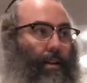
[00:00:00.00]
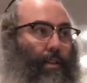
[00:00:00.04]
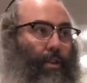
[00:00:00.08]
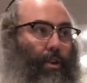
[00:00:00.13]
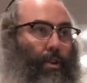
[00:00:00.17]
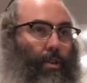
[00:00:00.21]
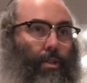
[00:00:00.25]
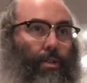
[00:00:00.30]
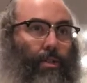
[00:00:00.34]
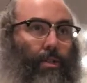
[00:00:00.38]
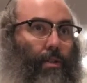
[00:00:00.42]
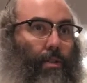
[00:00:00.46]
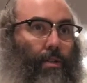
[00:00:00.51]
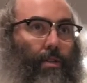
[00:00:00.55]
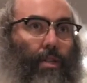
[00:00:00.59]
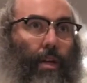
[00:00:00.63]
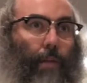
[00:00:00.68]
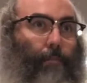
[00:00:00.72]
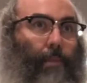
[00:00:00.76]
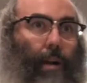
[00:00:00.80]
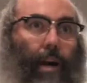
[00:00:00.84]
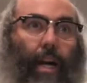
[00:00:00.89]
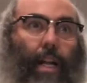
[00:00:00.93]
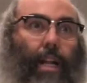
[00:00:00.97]
there's
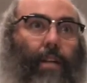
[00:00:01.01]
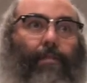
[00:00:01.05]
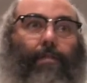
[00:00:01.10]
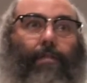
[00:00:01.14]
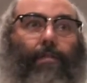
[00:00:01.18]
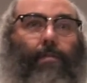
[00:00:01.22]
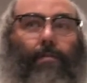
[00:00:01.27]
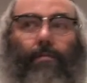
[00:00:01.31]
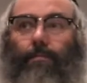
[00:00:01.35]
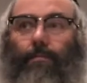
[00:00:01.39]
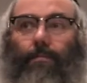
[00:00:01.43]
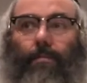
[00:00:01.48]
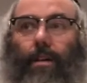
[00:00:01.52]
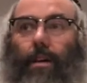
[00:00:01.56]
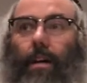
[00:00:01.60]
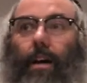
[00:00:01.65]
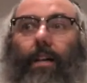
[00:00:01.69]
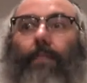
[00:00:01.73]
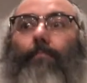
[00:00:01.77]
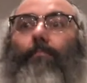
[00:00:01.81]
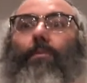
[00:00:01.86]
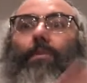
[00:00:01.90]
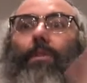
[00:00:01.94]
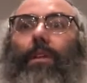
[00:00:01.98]
some kind of
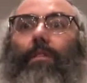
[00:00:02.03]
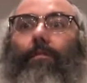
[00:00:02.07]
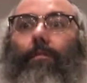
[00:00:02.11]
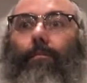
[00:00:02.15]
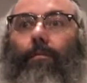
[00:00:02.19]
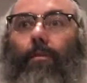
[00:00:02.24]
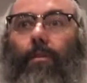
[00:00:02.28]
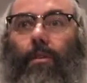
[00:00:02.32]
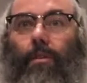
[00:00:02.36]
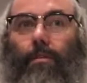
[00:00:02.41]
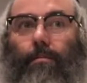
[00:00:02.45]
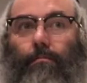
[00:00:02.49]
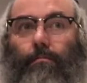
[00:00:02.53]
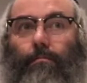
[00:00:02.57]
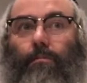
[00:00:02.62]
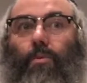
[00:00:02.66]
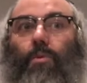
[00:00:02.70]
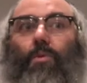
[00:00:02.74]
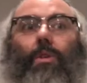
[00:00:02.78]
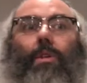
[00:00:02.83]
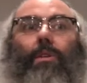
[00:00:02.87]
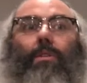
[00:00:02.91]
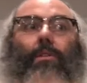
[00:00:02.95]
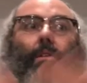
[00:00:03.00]
unbelievable
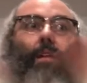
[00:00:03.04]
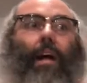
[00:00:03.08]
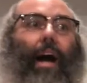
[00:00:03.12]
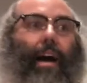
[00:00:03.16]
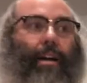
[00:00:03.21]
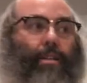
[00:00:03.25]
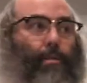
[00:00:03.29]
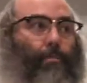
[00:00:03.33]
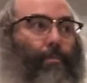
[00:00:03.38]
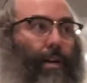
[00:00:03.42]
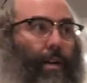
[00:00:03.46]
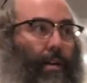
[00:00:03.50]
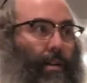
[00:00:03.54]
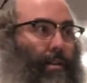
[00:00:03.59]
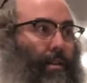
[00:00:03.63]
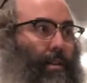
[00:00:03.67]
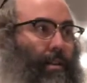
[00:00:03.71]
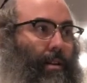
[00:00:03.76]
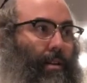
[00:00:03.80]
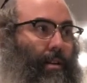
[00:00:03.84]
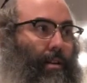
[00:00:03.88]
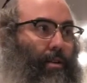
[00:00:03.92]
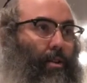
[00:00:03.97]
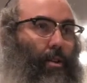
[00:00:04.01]
musical
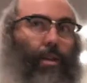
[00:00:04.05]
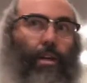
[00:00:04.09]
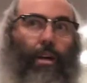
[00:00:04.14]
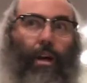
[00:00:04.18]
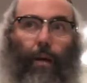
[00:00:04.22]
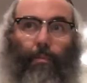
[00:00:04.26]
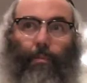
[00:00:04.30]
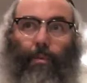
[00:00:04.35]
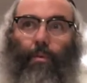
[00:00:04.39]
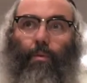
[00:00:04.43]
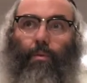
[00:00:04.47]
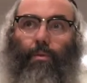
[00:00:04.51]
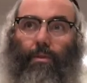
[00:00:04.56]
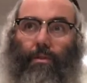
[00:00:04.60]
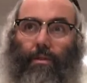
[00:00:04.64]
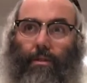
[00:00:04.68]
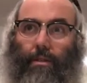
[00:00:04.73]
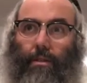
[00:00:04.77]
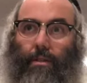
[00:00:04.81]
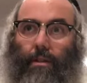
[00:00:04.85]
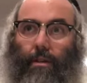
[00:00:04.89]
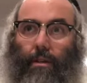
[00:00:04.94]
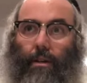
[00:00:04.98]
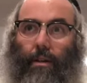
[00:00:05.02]
aspect to the upper
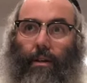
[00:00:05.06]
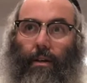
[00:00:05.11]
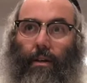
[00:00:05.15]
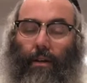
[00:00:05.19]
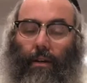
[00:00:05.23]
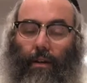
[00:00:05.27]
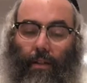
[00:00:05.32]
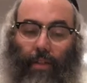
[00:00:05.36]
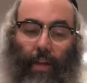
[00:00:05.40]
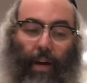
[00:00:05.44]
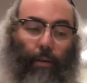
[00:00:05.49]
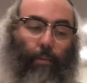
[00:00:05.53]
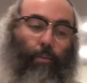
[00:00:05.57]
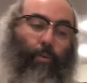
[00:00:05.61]
worlds that